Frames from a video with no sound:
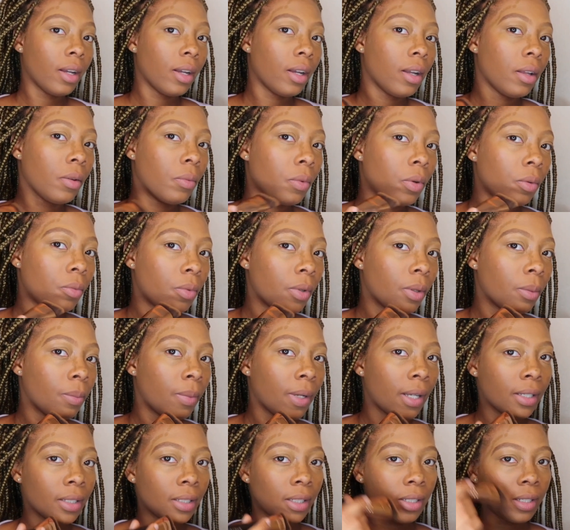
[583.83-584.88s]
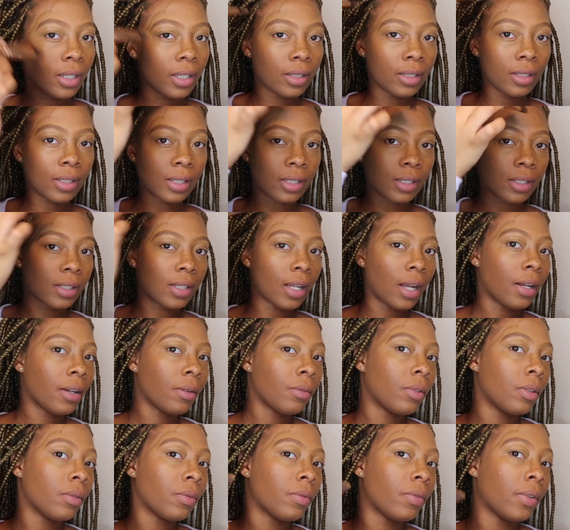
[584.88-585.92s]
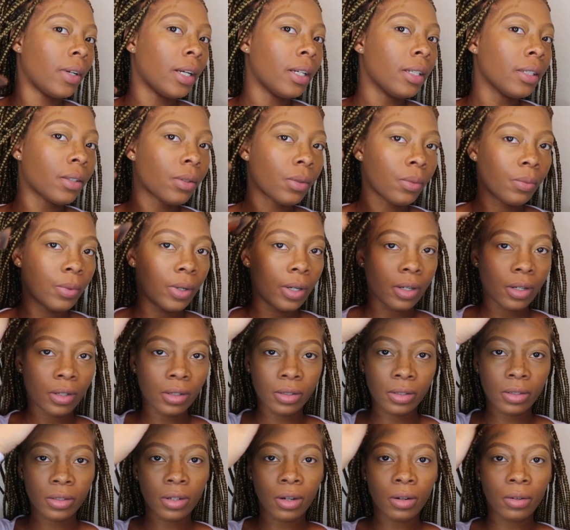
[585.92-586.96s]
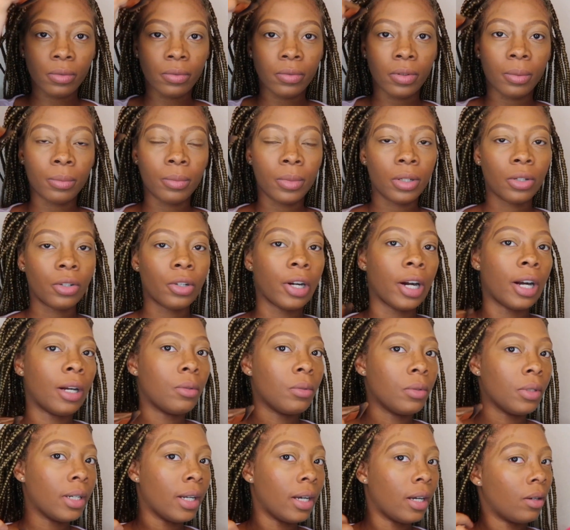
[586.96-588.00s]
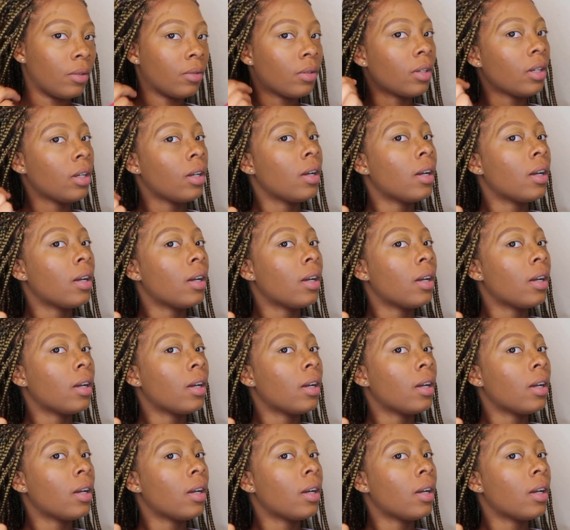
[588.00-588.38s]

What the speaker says: And when we're blending in this side of the face, we're gonna start from the crown down.